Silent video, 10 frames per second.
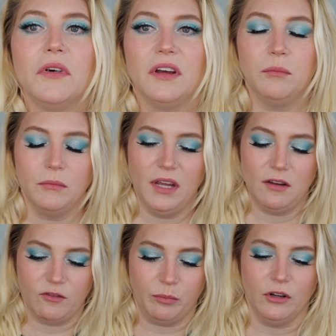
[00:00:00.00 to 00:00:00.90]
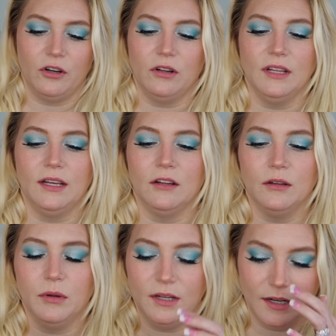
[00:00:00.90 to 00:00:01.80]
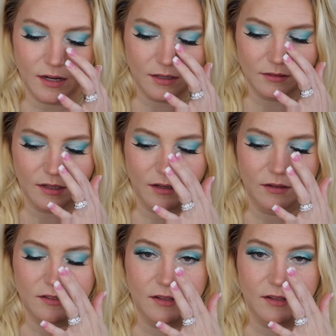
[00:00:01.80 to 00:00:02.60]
it may have blurred a little, but not like